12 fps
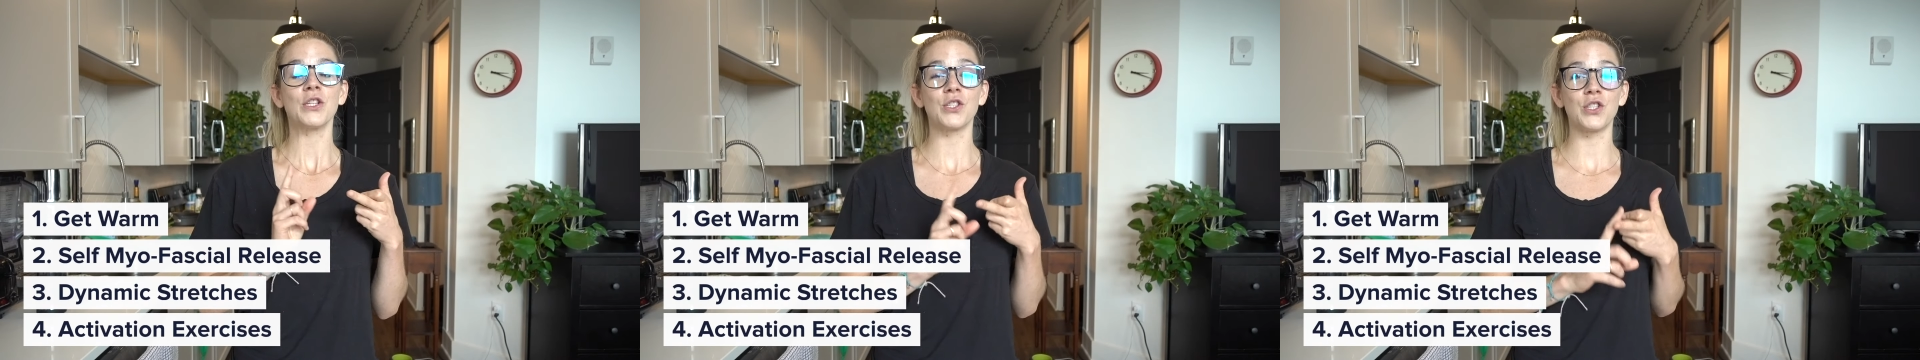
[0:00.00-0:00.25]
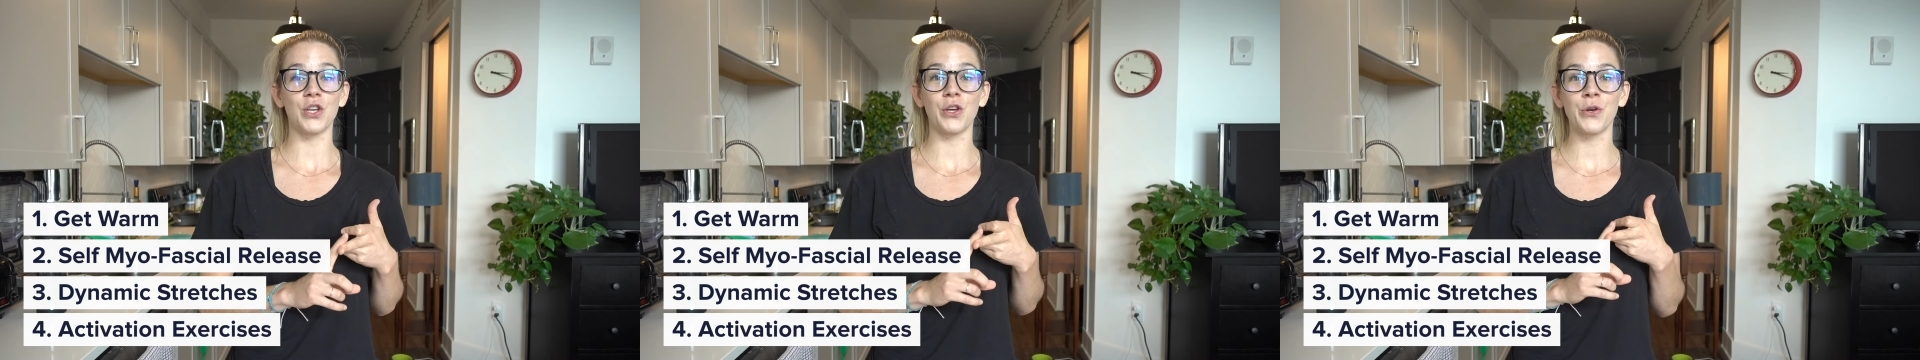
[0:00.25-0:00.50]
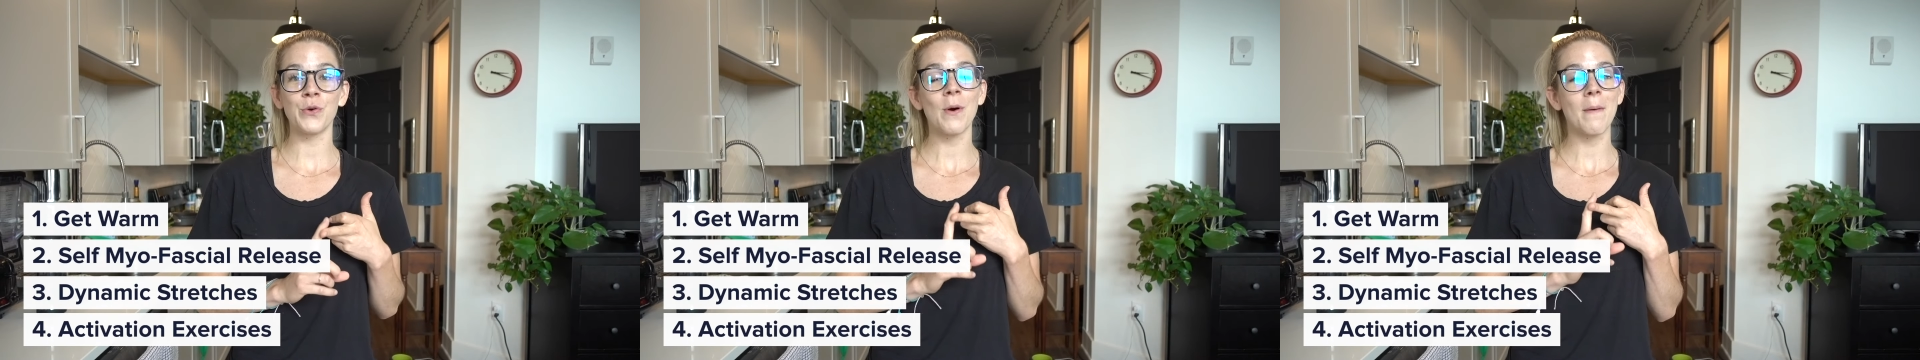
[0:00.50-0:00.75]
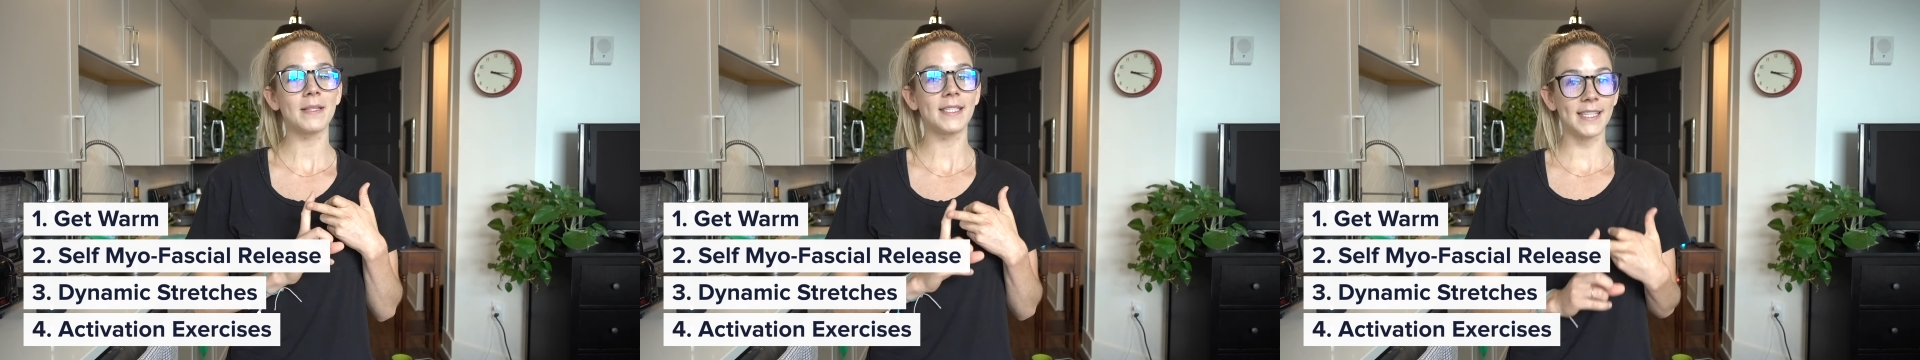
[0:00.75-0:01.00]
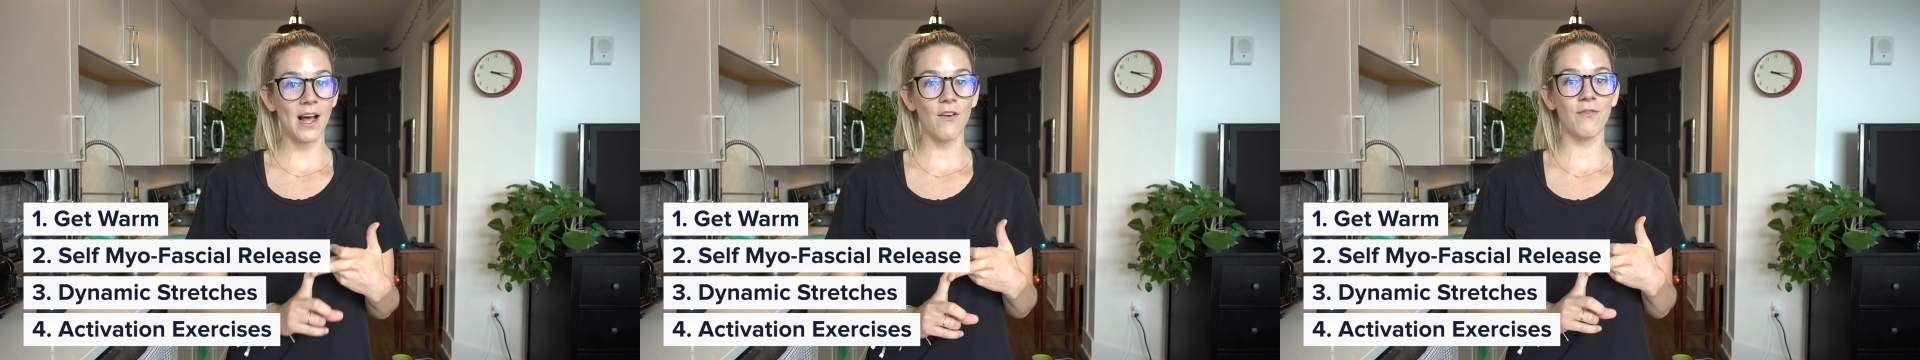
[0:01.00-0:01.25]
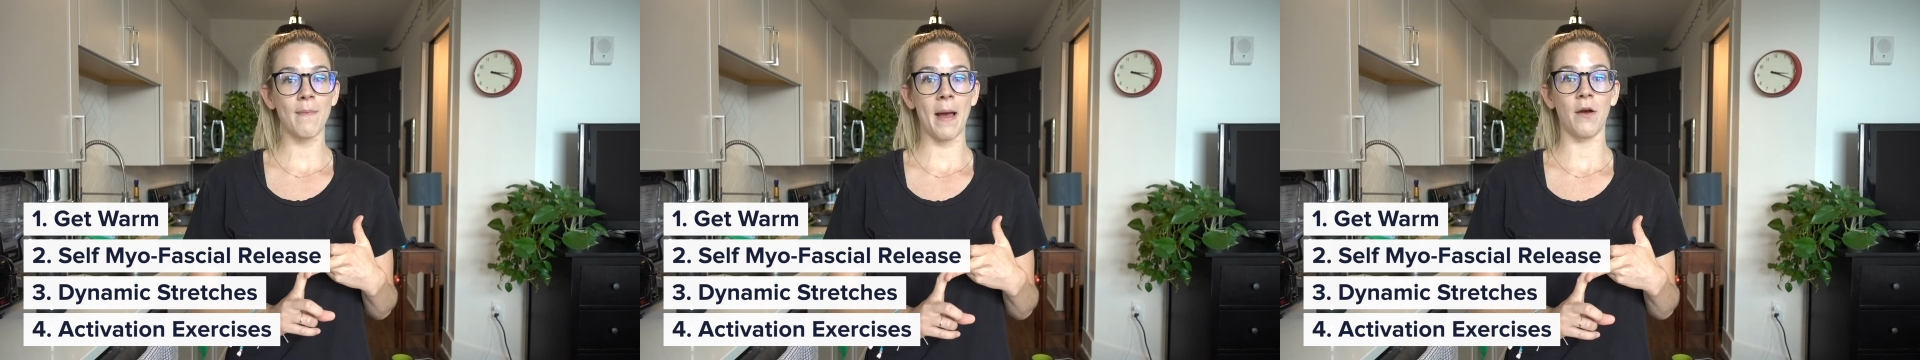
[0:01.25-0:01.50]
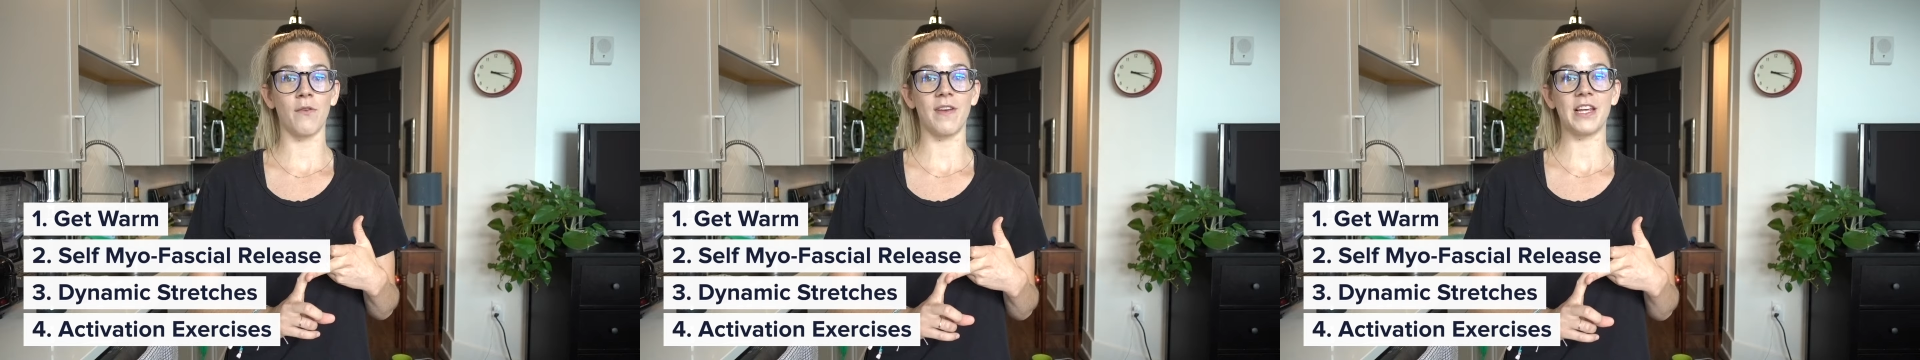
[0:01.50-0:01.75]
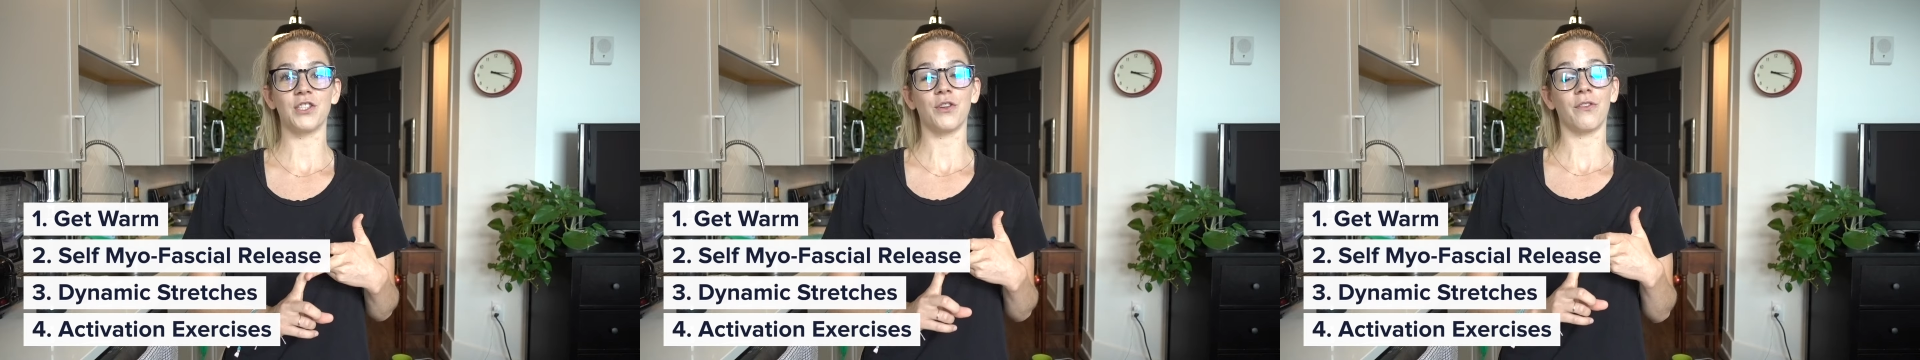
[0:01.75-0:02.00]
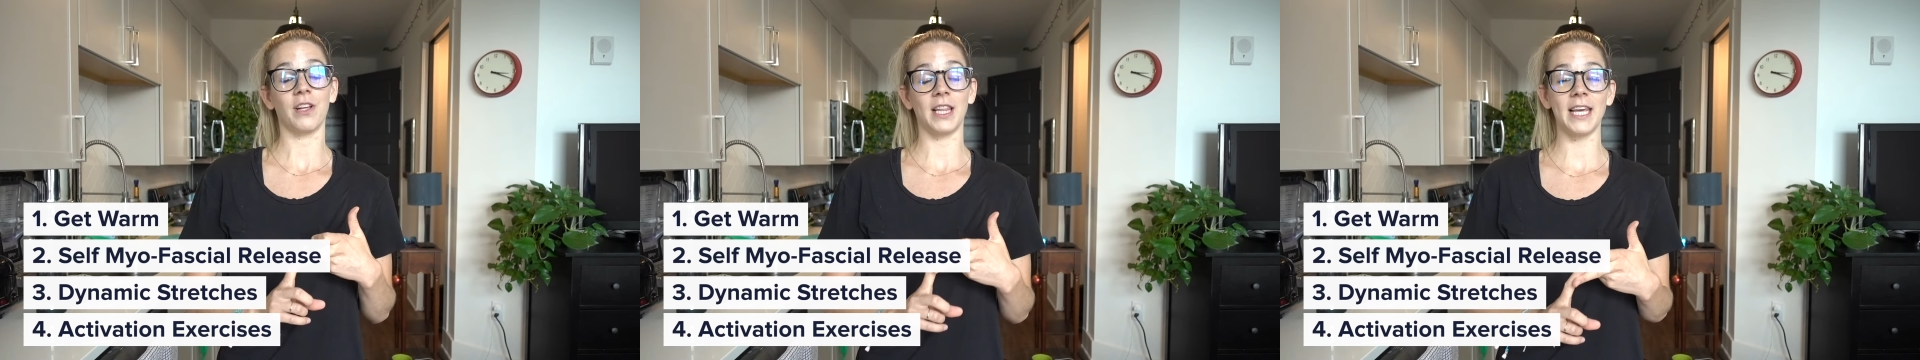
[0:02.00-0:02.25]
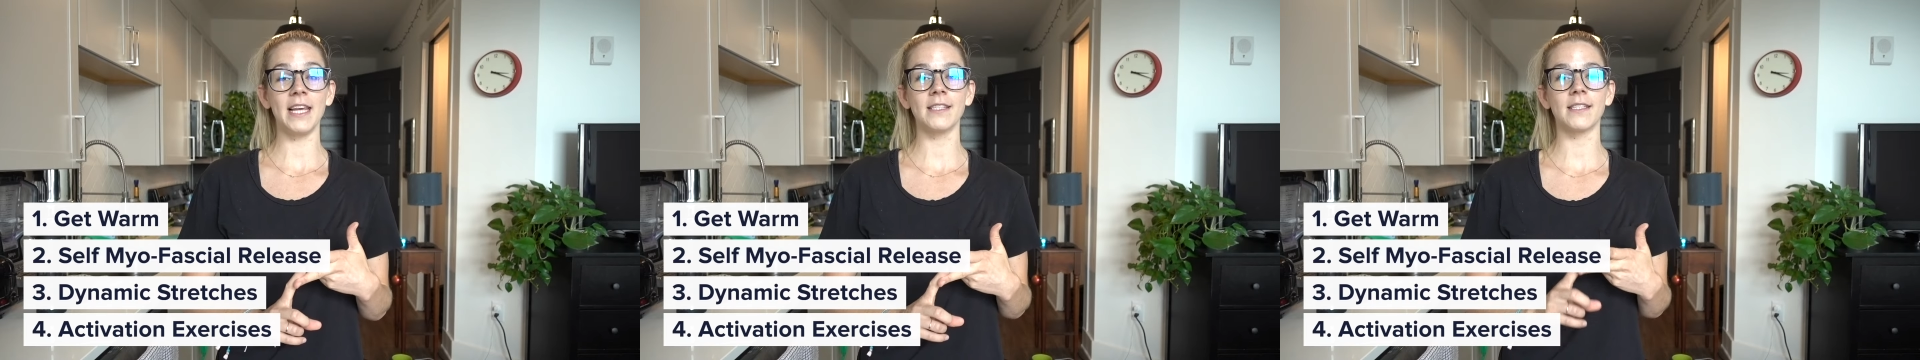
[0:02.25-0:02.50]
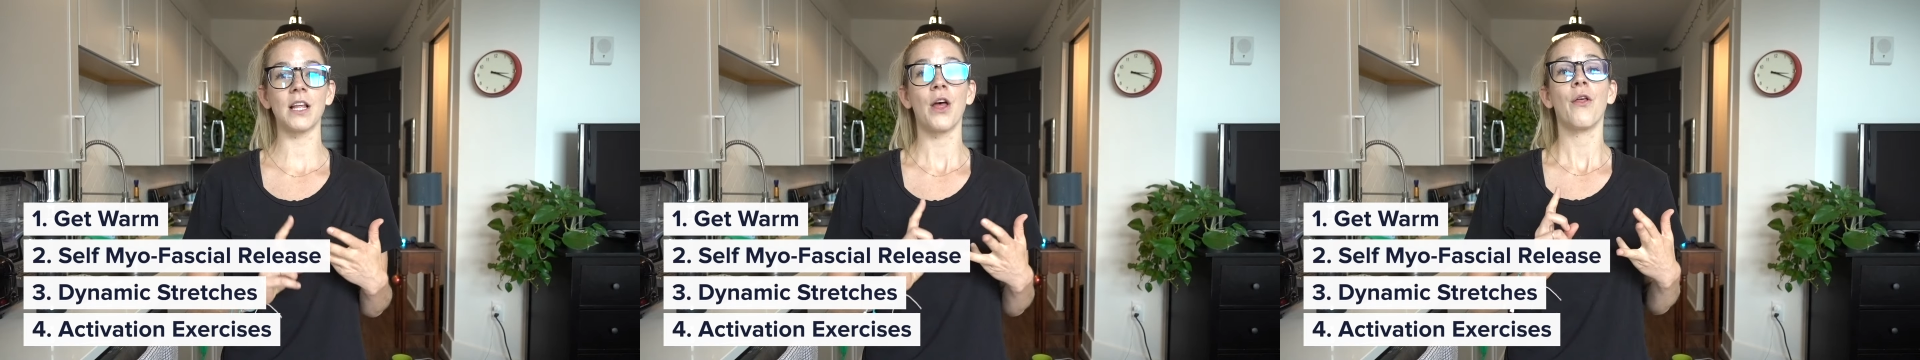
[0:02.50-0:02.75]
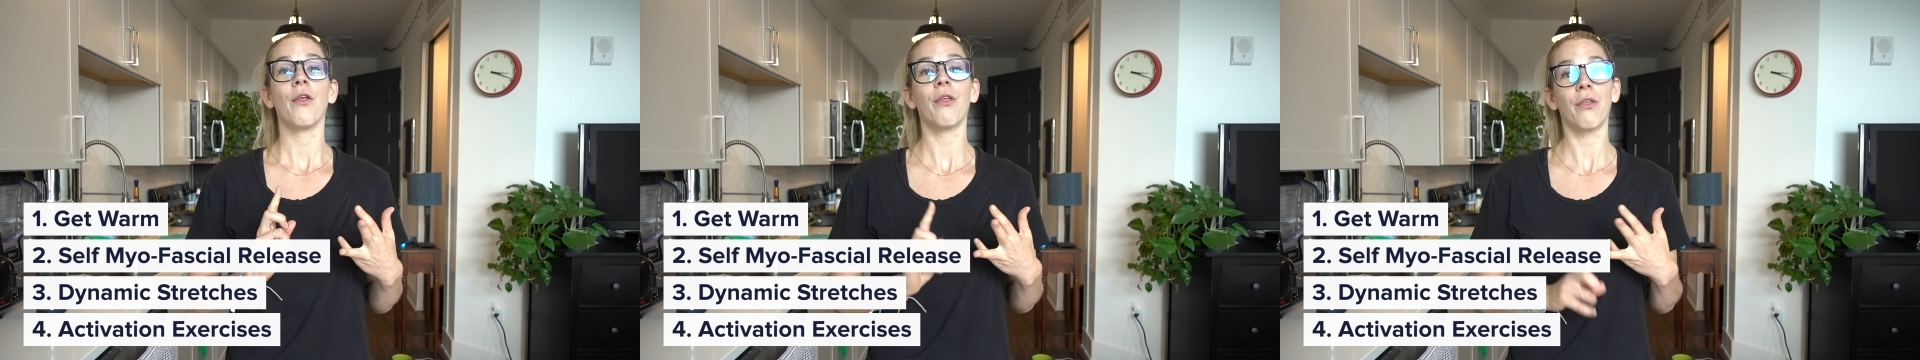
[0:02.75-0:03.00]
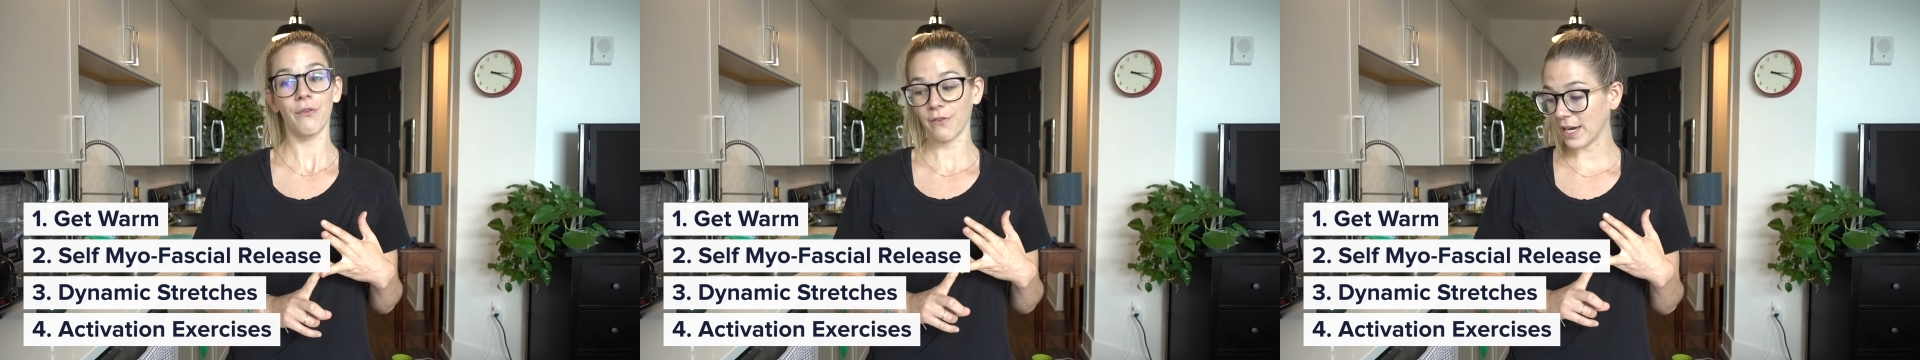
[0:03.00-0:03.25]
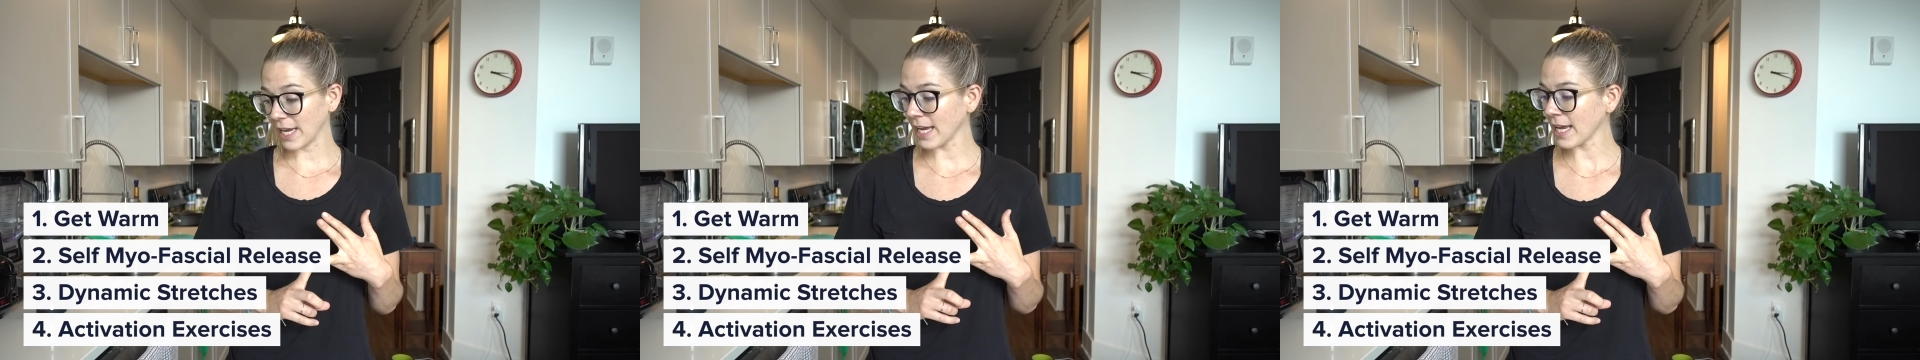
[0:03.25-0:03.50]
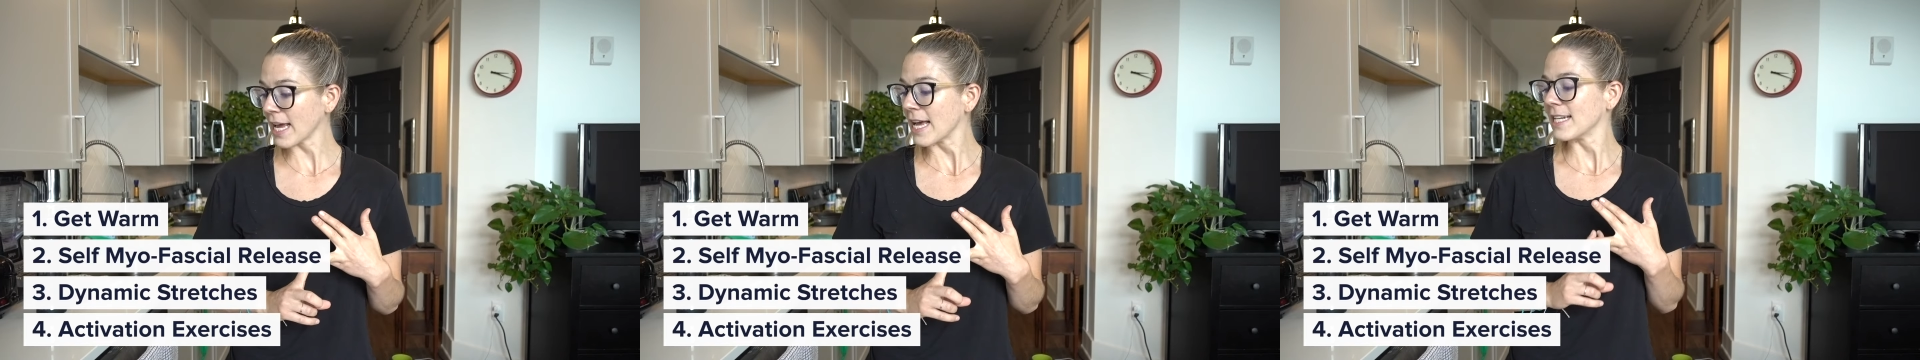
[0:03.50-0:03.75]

2, self-myofascial release, 3,